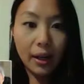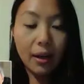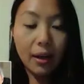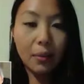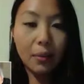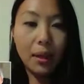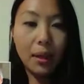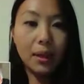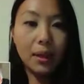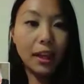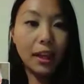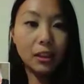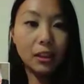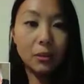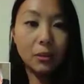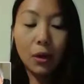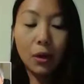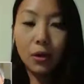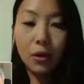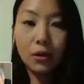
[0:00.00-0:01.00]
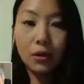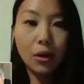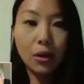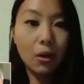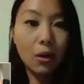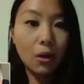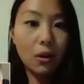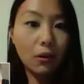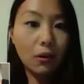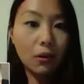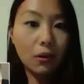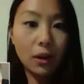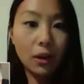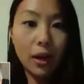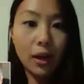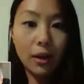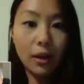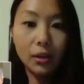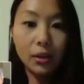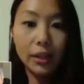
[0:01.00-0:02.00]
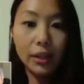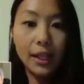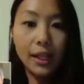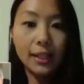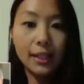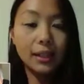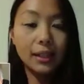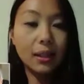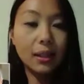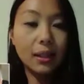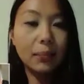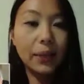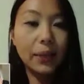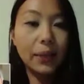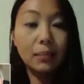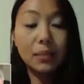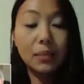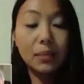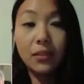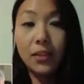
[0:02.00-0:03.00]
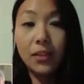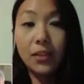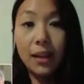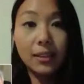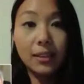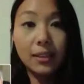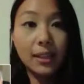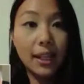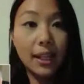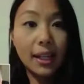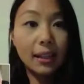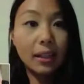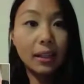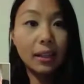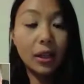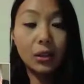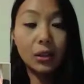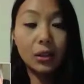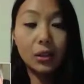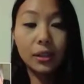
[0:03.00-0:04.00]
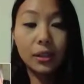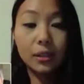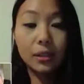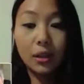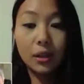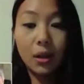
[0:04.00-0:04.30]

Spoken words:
and expos all over the country and sometimes even outside the country.